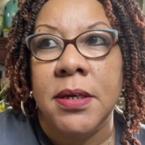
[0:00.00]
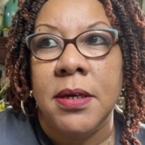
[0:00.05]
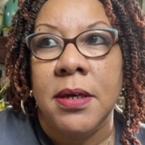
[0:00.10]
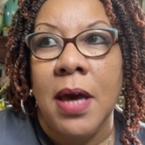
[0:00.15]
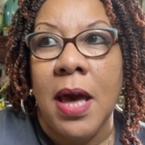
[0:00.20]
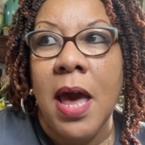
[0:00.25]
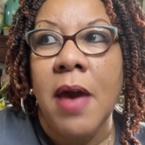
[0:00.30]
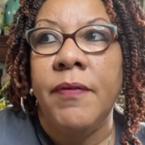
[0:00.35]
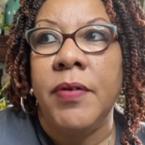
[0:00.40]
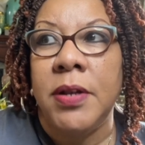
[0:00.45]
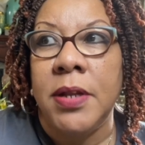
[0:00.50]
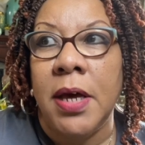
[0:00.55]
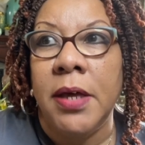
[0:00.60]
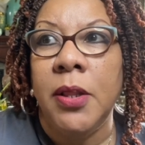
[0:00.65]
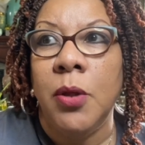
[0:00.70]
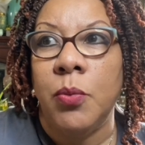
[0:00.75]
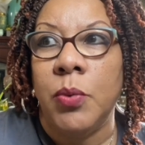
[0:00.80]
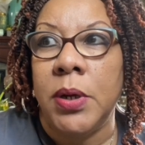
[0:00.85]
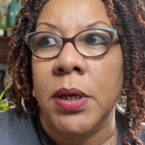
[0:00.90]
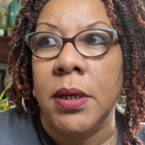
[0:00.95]
I have
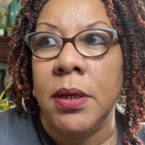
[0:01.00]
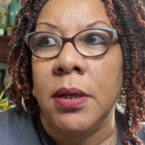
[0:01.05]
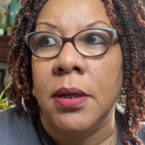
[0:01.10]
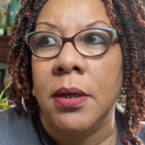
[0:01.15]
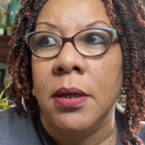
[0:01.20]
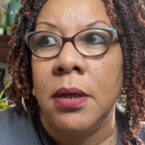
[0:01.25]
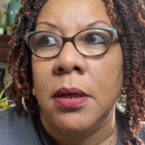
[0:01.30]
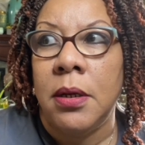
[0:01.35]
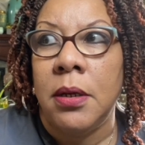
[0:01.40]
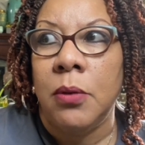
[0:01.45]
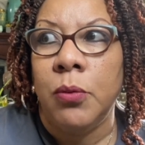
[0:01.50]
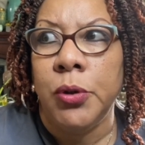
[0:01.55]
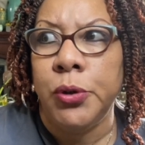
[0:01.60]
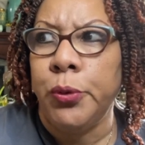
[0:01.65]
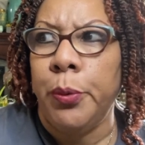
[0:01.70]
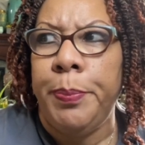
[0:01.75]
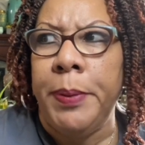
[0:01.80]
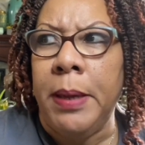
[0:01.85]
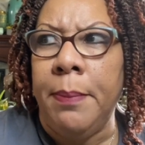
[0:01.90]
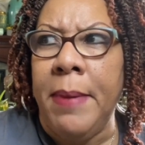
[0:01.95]
another one, which
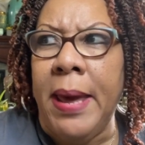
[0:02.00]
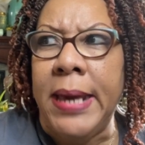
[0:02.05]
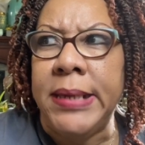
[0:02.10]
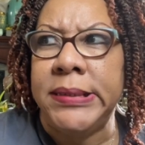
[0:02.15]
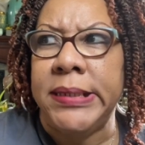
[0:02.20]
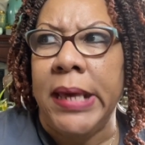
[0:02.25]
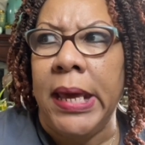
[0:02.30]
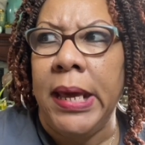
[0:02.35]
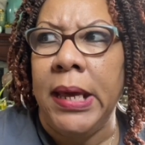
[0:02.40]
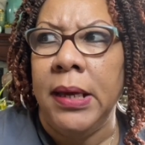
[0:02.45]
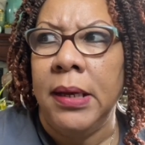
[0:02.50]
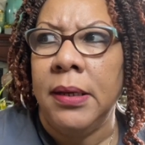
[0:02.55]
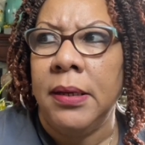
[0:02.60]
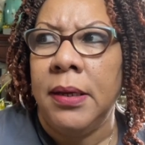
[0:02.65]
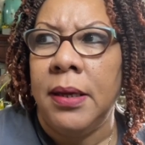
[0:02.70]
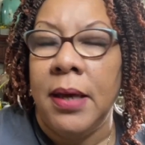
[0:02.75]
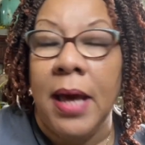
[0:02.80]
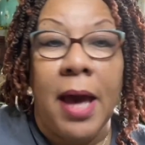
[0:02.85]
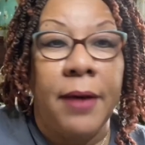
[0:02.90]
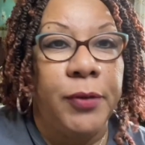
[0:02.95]
would be amazing.
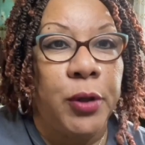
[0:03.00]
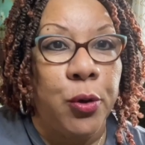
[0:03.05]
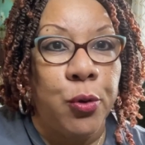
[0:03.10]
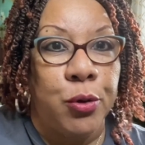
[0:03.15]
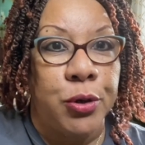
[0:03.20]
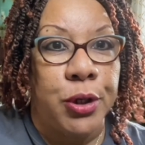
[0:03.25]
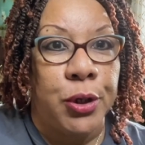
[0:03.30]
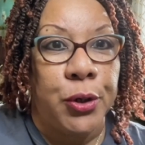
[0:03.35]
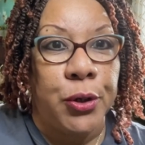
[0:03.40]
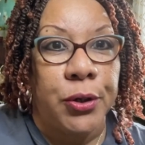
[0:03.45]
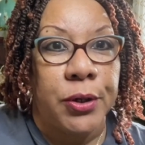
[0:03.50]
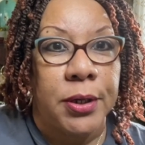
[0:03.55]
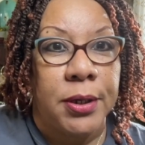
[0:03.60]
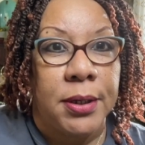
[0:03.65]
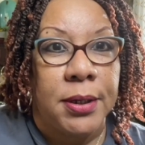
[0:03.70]
I have to go and look.